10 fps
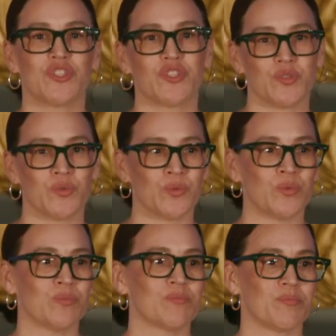to
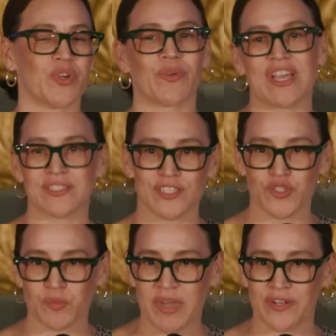progress and
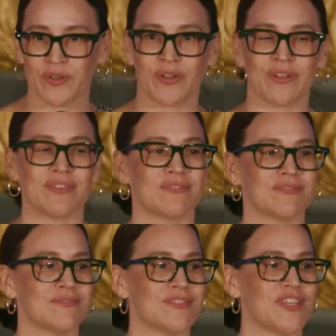do better
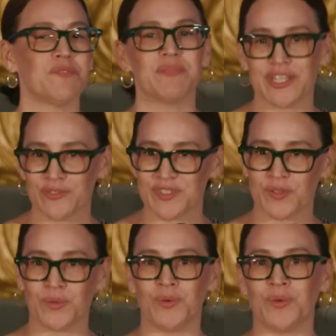in middle
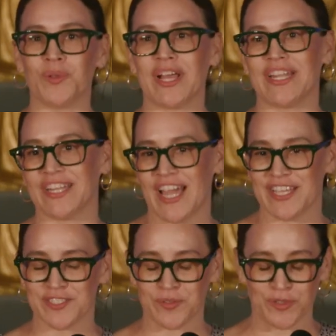school and in
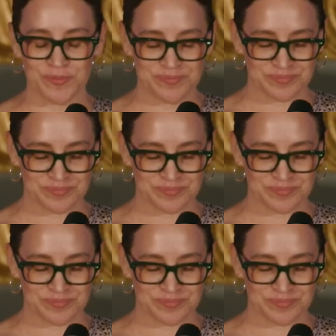high school.